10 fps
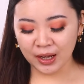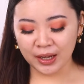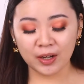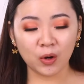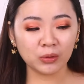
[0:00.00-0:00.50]

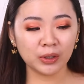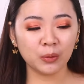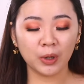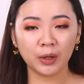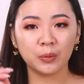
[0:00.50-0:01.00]
It only
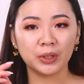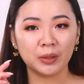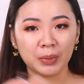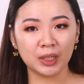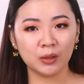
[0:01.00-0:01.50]
worked with the
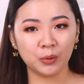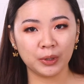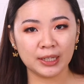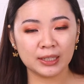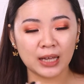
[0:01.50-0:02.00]
P.
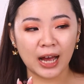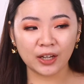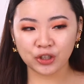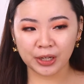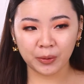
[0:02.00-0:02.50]
Louise
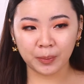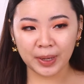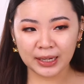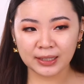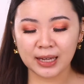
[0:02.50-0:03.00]
eyeshadow base.